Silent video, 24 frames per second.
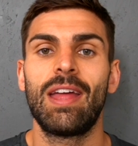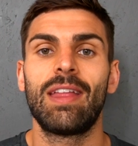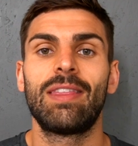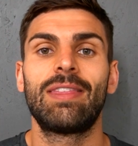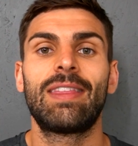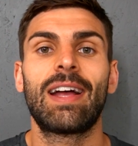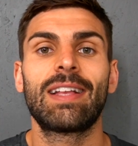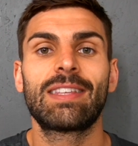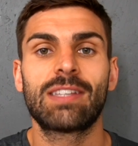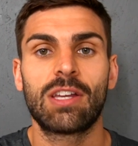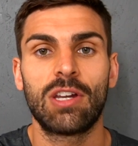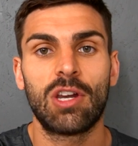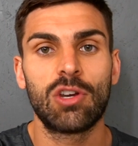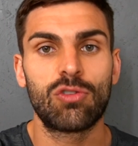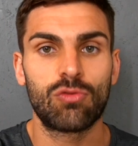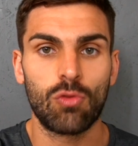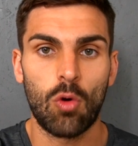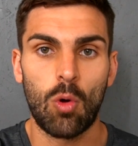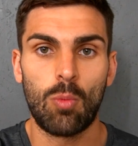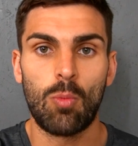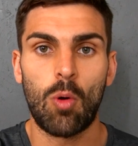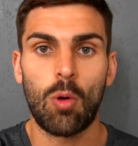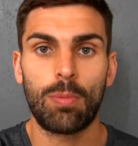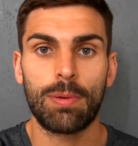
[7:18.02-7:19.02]
That's gonna
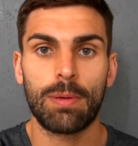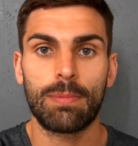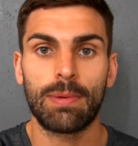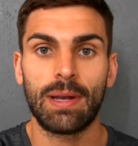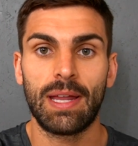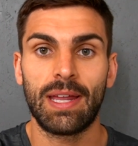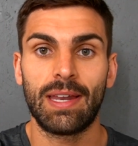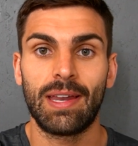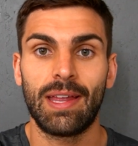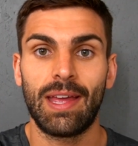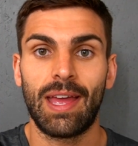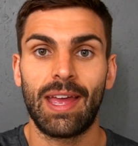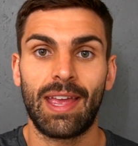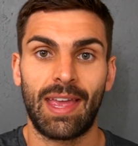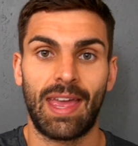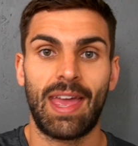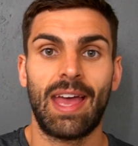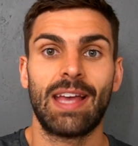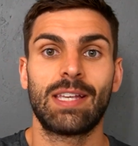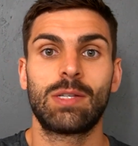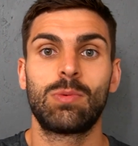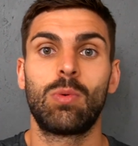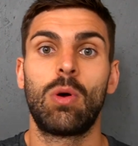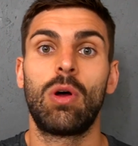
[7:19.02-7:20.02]
draw more people in. And
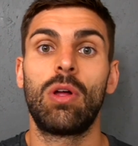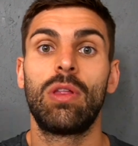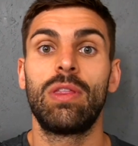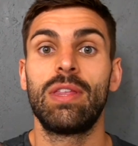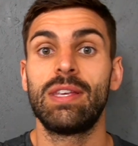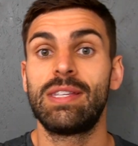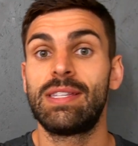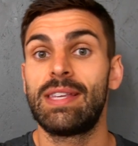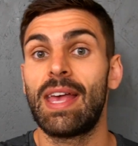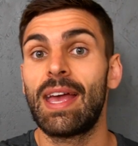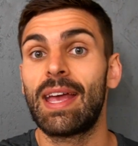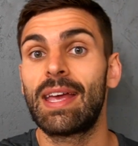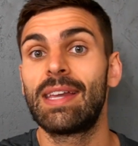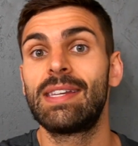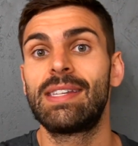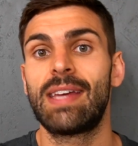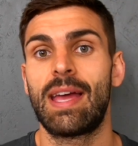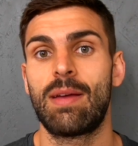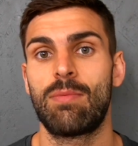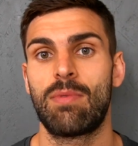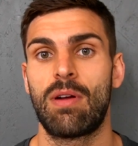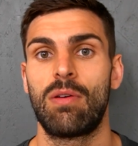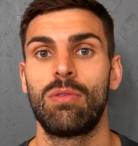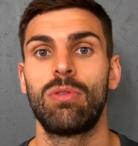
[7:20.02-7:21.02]
guess what? The second
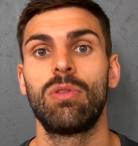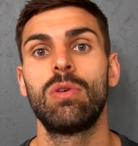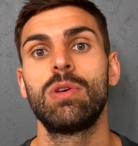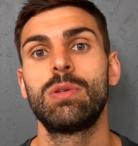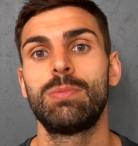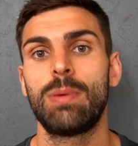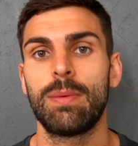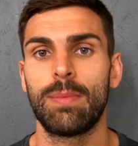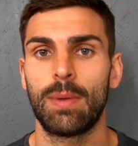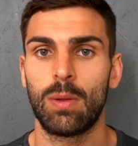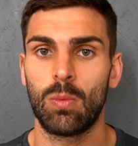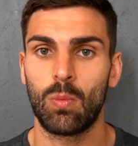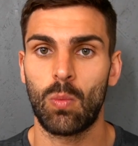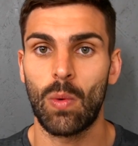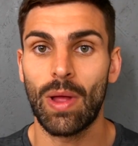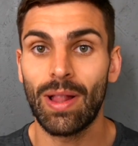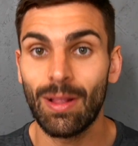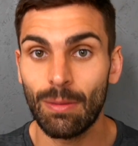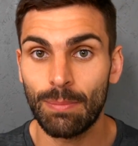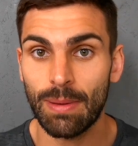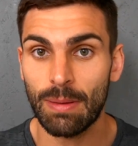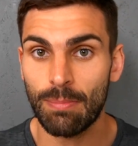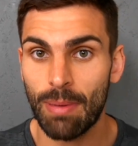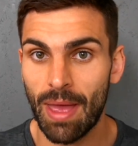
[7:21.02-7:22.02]
time around, those people
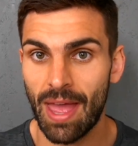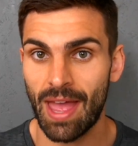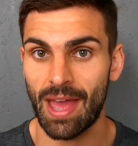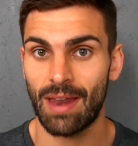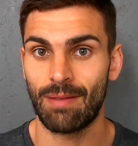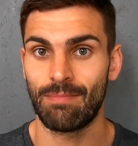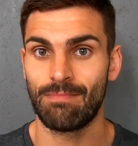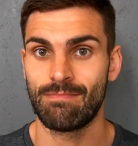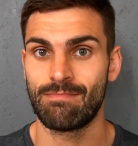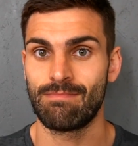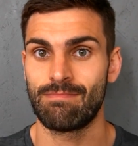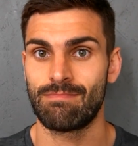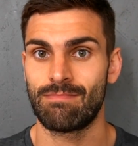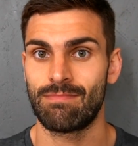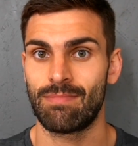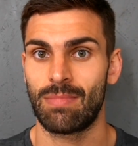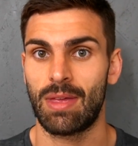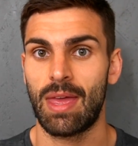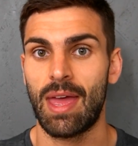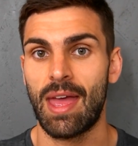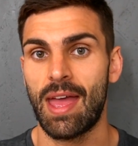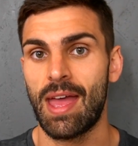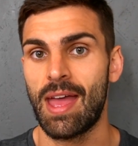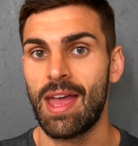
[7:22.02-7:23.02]
will be paying,
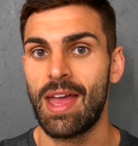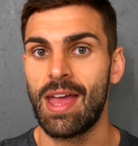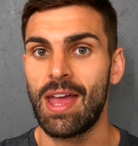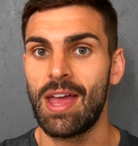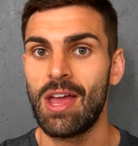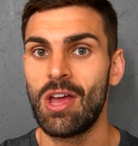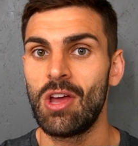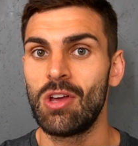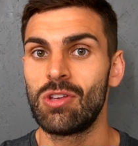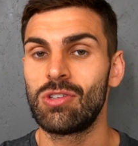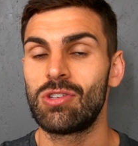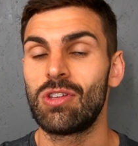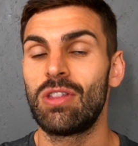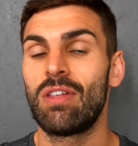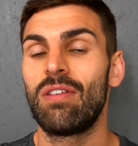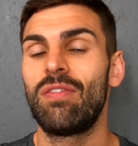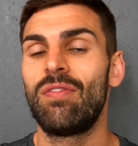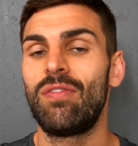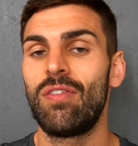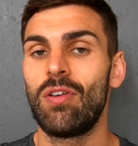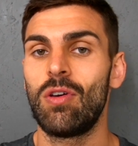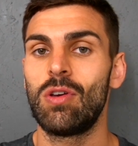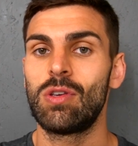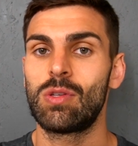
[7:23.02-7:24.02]
okay? So the
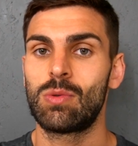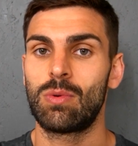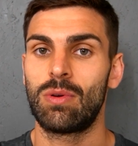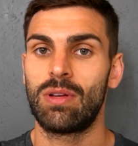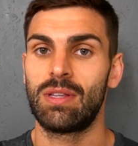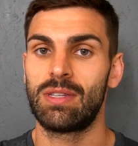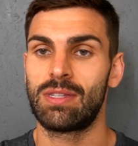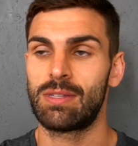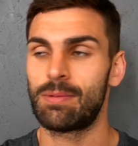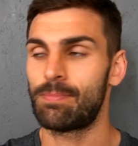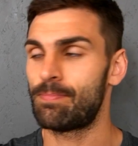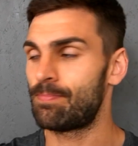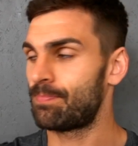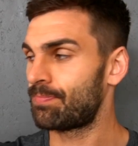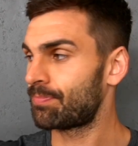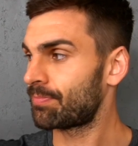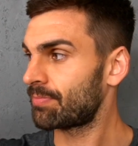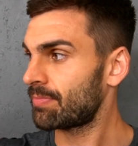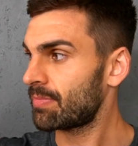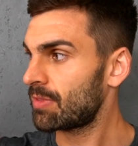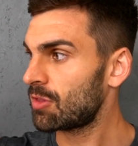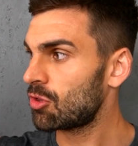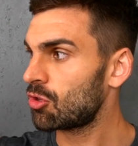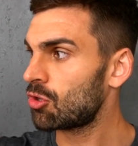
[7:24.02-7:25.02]
first ones,
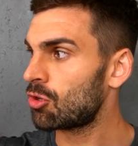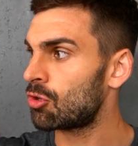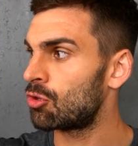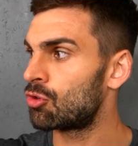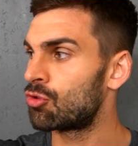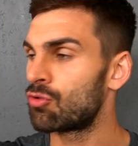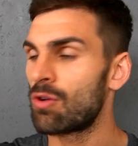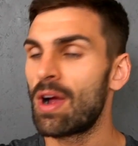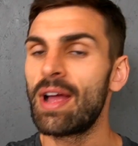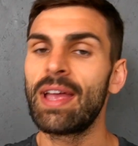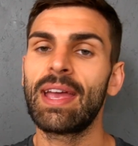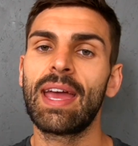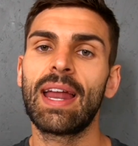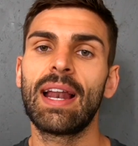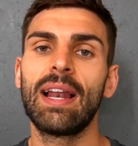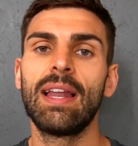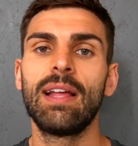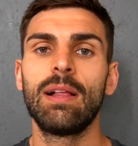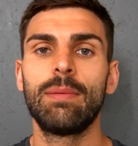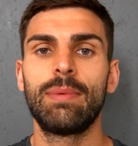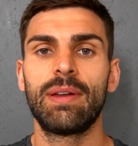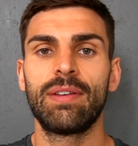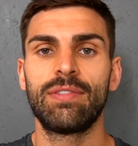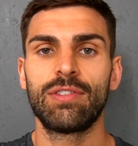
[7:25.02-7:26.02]
try and get a
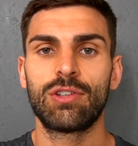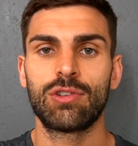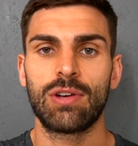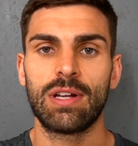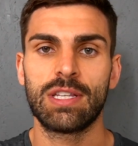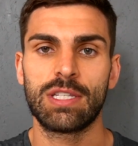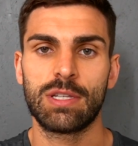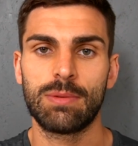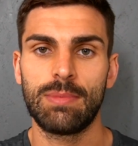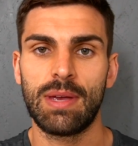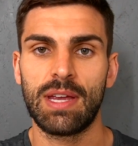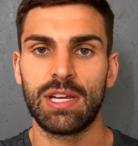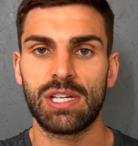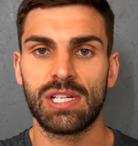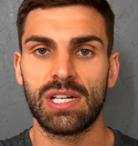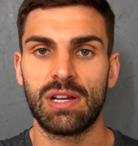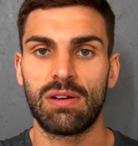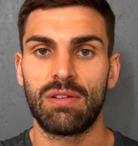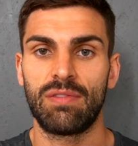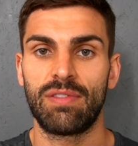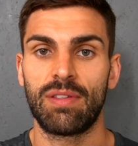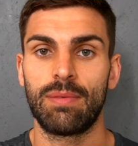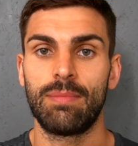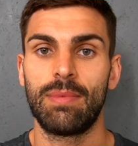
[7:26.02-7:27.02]
little bit of a transformation
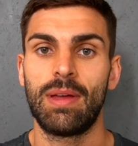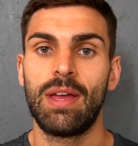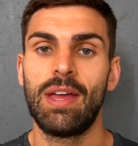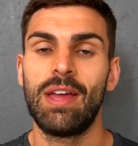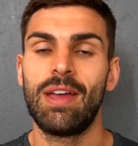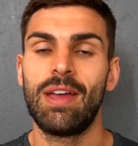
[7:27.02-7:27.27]
out of them.